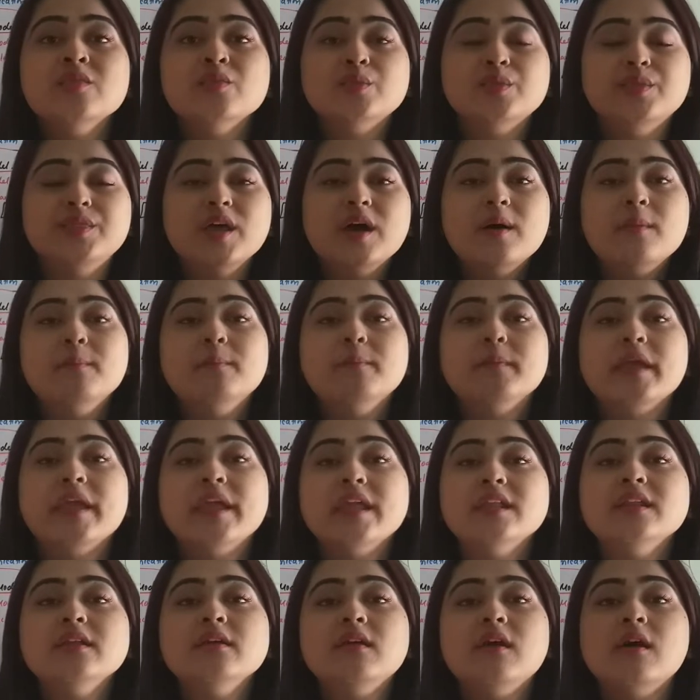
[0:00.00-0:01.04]
The
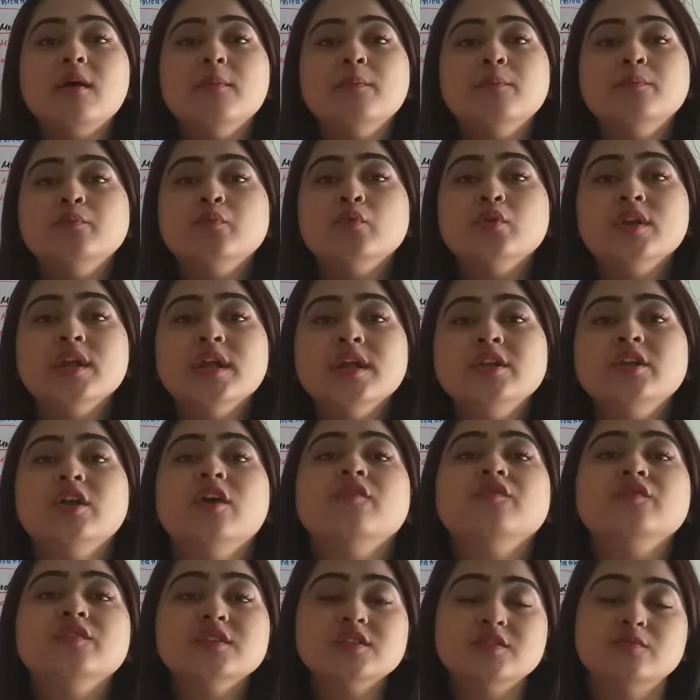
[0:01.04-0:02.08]
main component
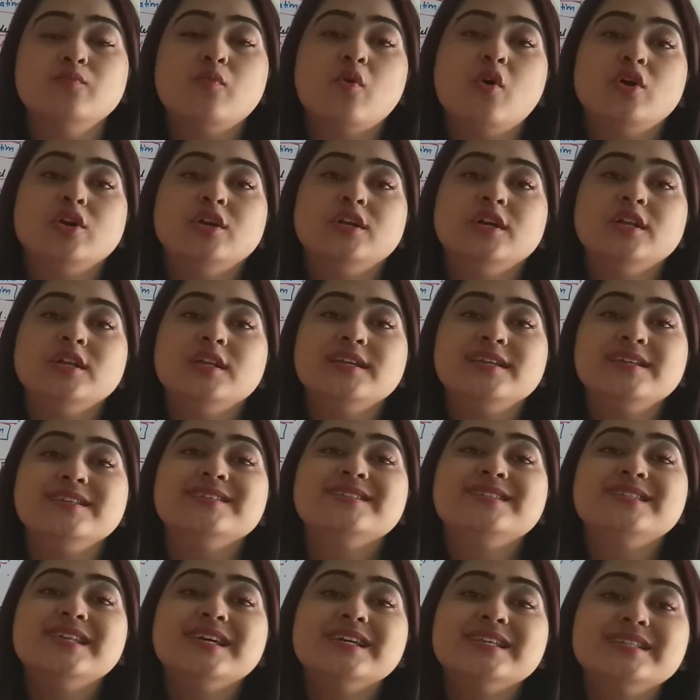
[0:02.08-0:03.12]
of this model
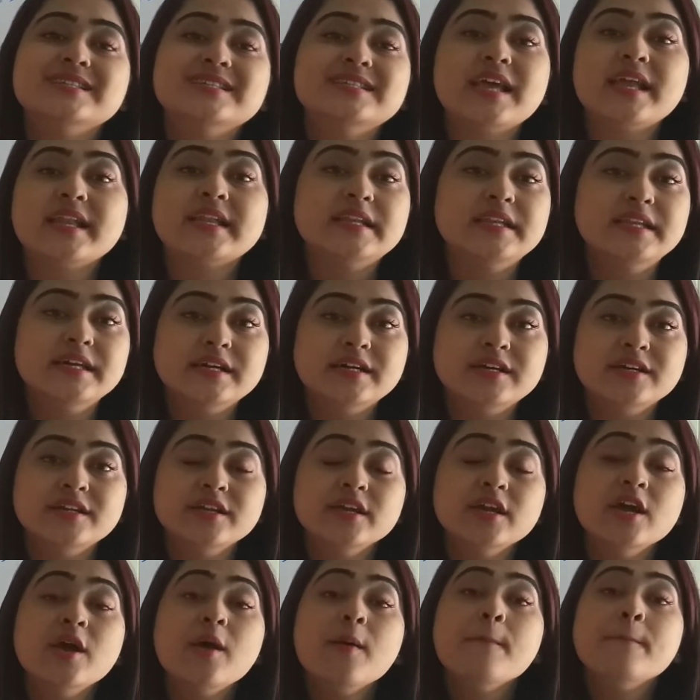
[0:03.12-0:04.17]
is the sender.
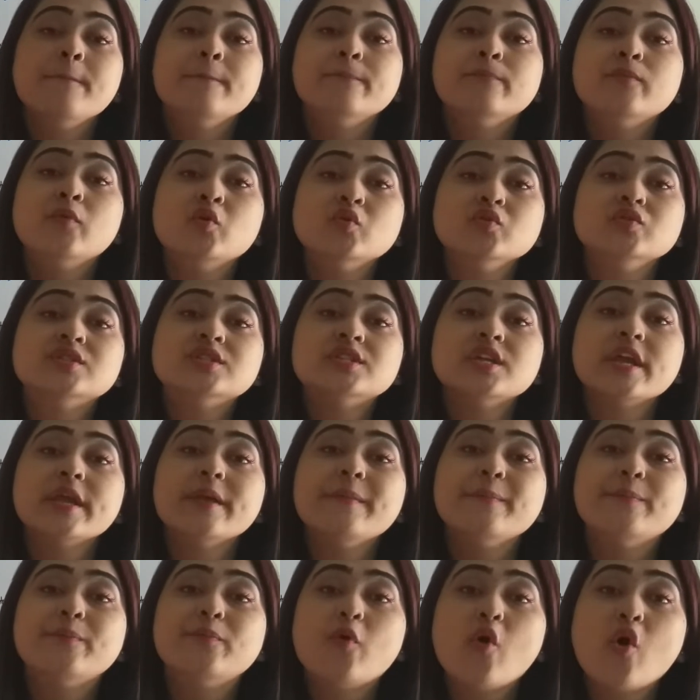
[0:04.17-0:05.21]
Most
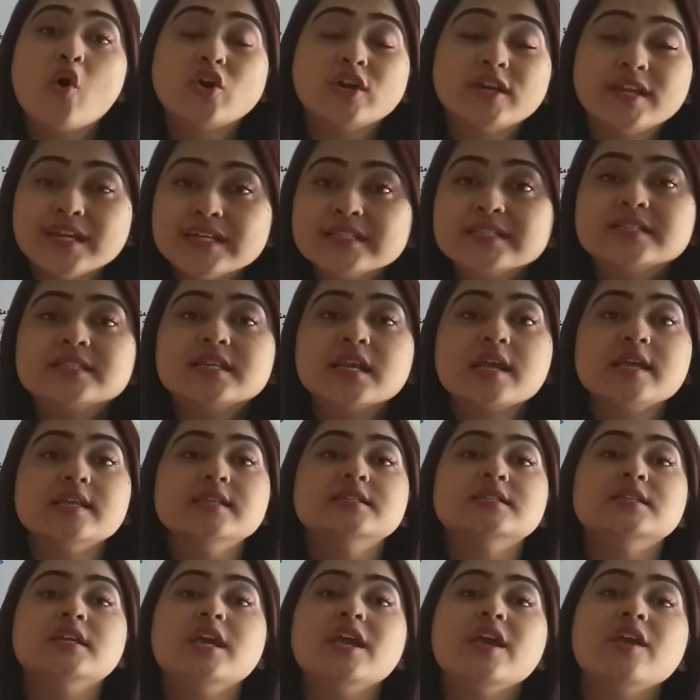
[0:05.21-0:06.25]
importance
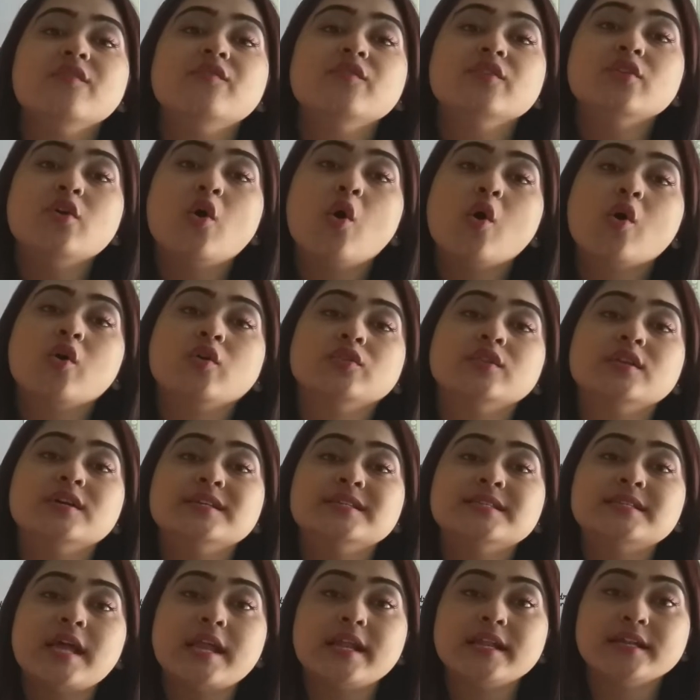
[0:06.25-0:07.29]
is given on the
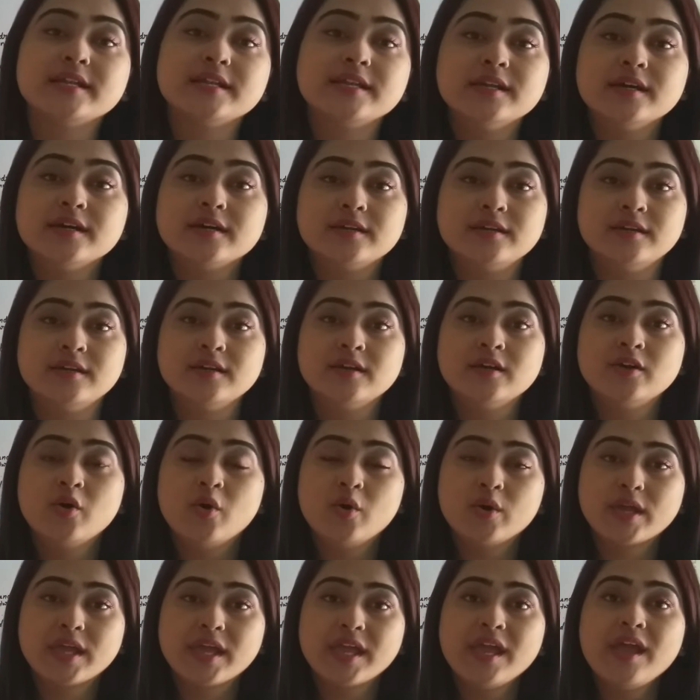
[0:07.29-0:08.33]
sender.
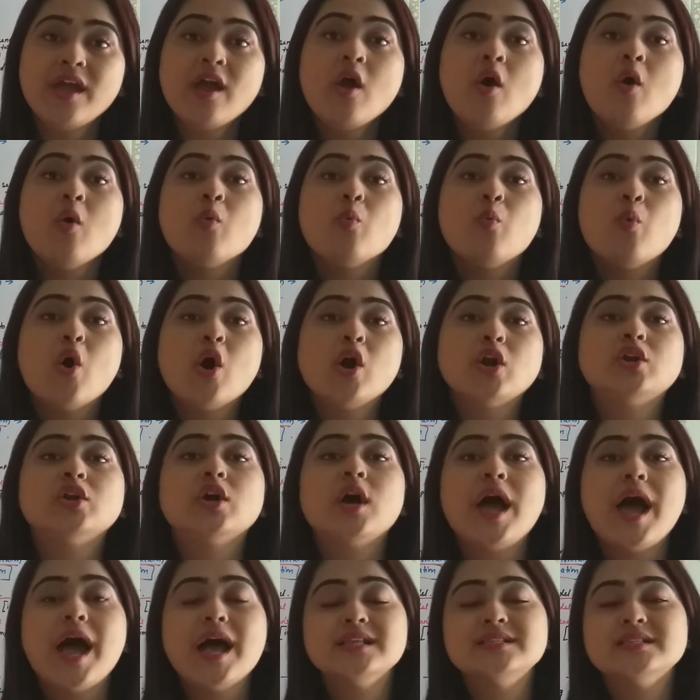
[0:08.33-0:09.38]
Okay, what
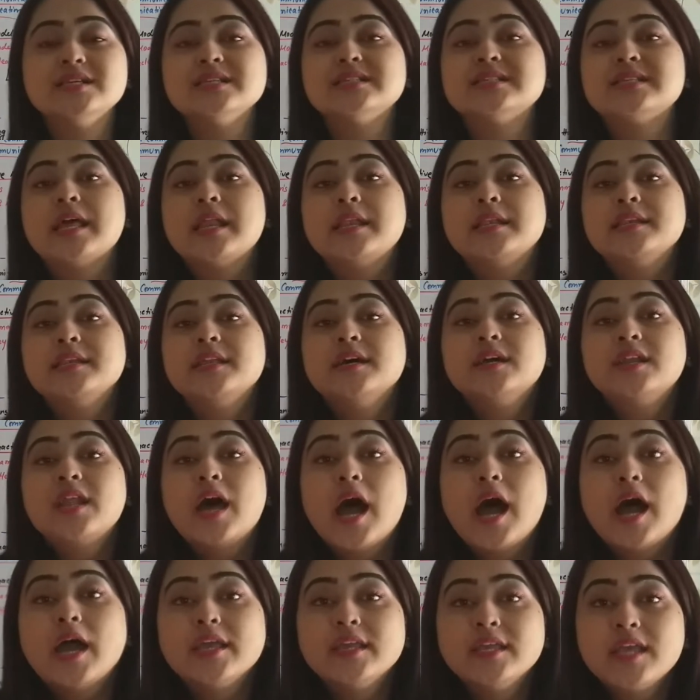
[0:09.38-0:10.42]
as a sender
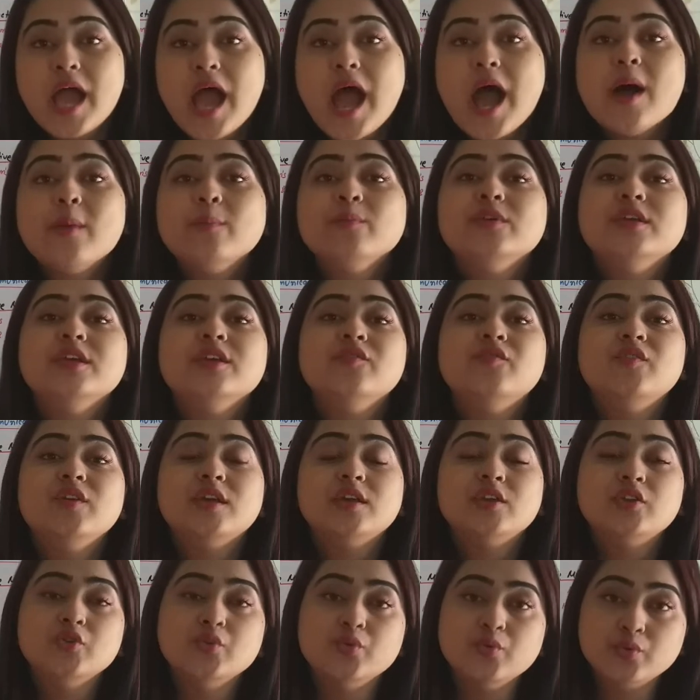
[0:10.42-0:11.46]
I am
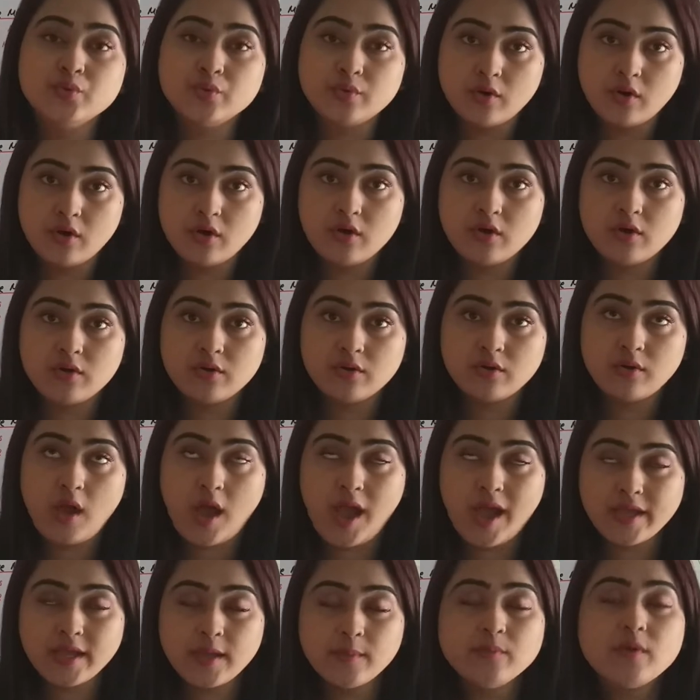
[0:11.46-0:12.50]
giving you,
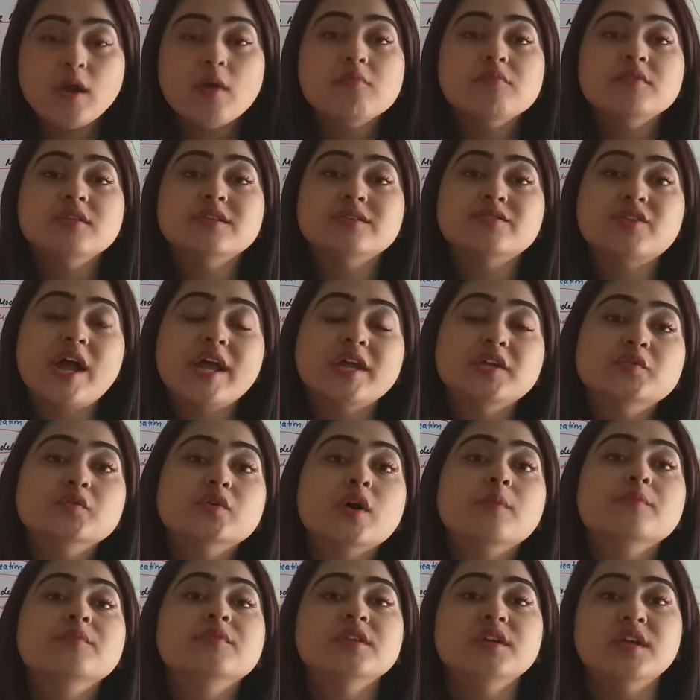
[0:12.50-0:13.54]
I am trying to
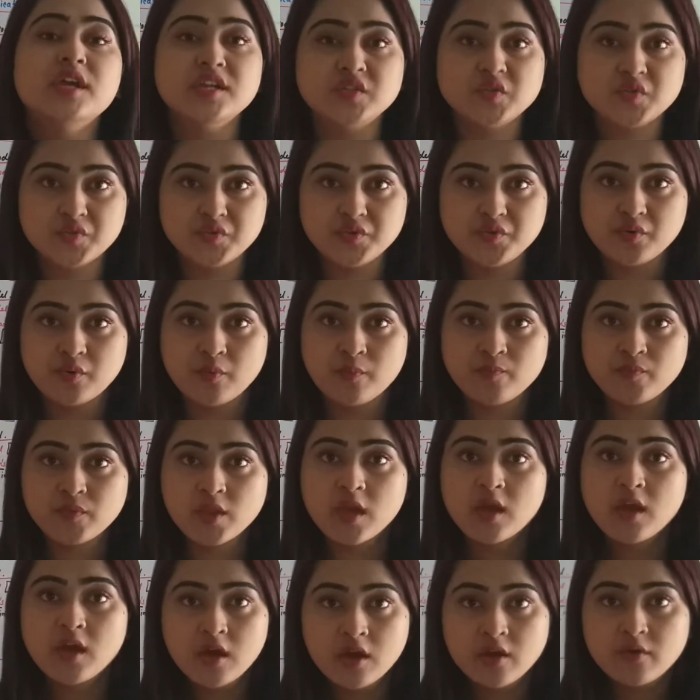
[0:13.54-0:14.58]
communicate to you,
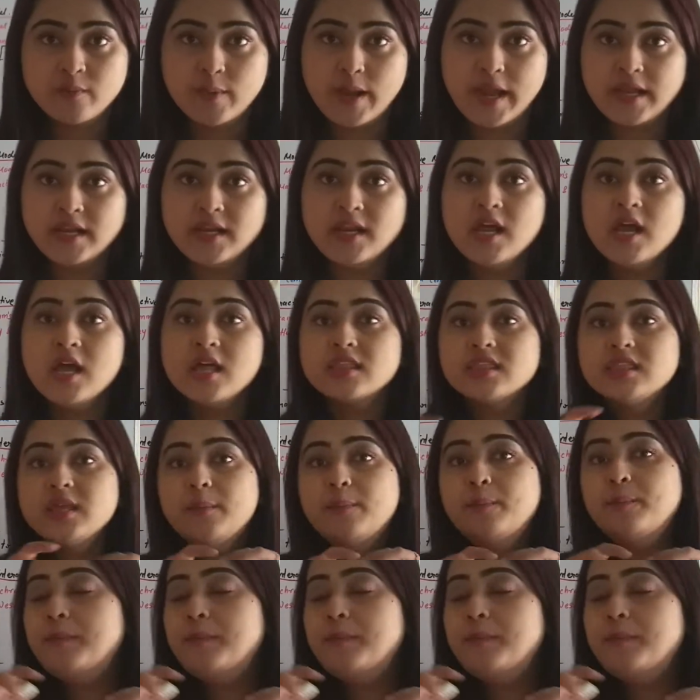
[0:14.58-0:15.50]
right? The